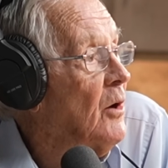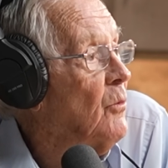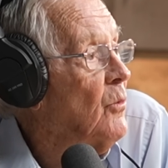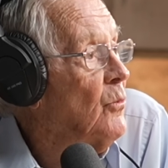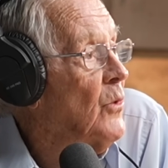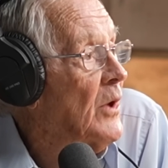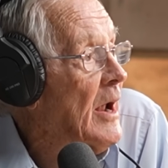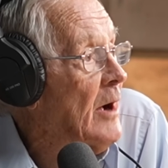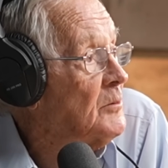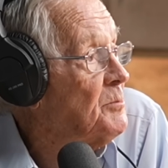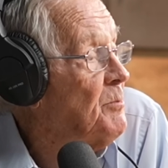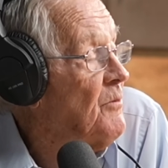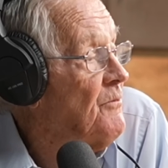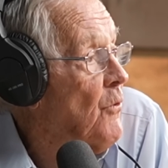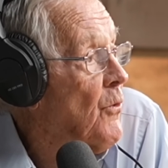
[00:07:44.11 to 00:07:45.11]
when I was
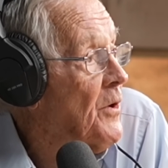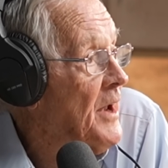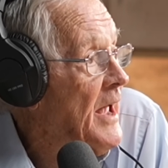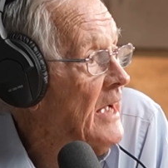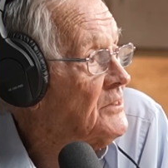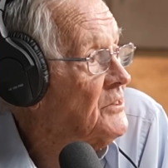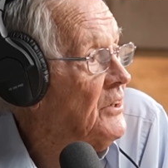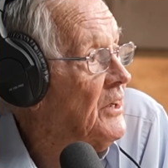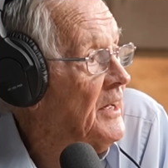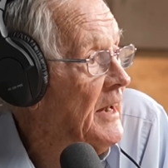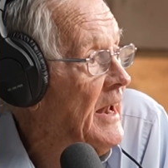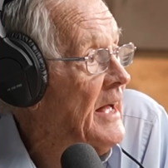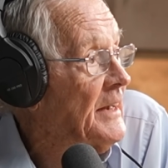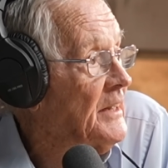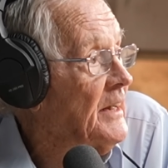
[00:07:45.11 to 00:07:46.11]
before NASA, and
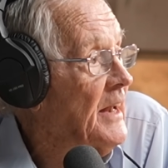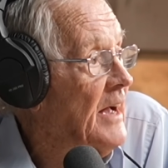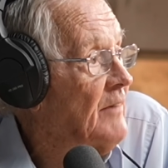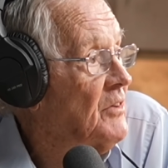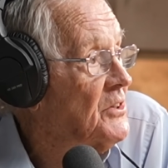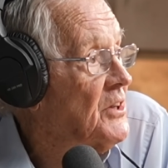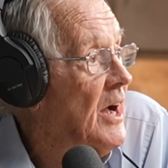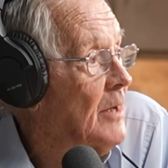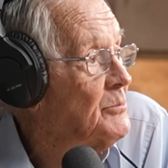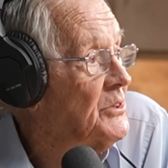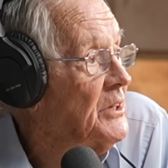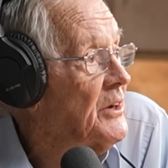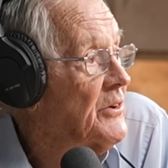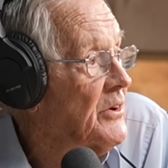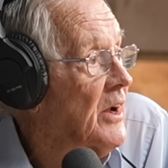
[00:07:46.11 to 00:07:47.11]
I did have a top
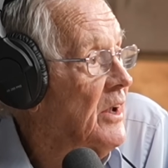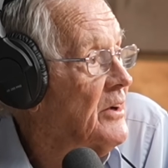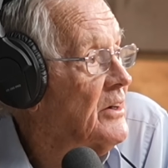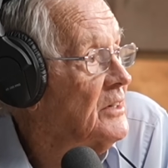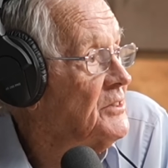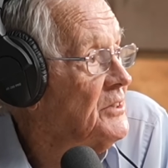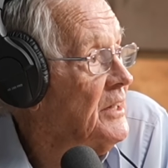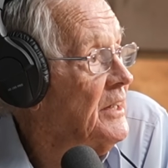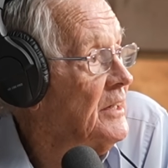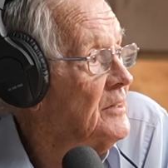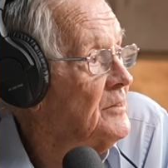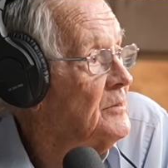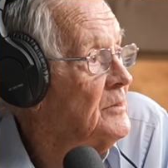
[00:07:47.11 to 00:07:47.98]
secret clearance then.